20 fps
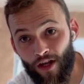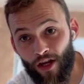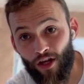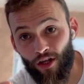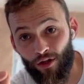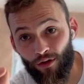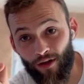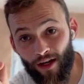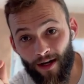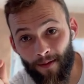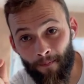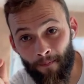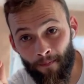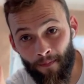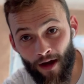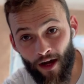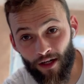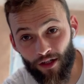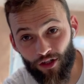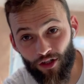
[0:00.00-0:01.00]
You'll get a
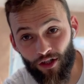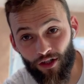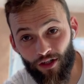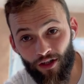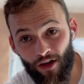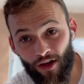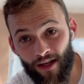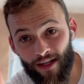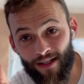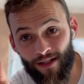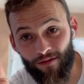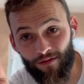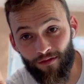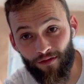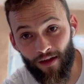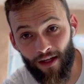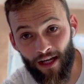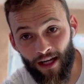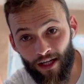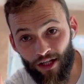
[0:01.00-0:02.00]
much nicer
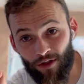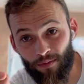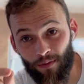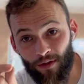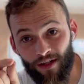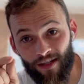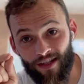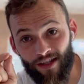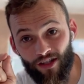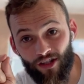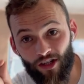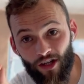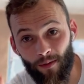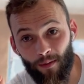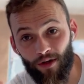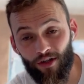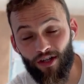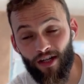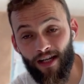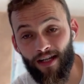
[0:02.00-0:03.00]
finish because it's so
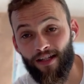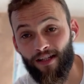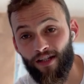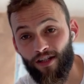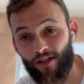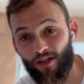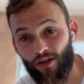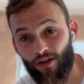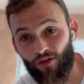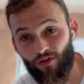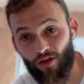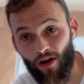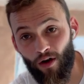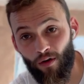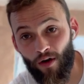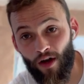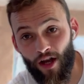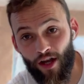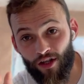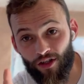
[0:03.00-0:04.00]
much easier to control.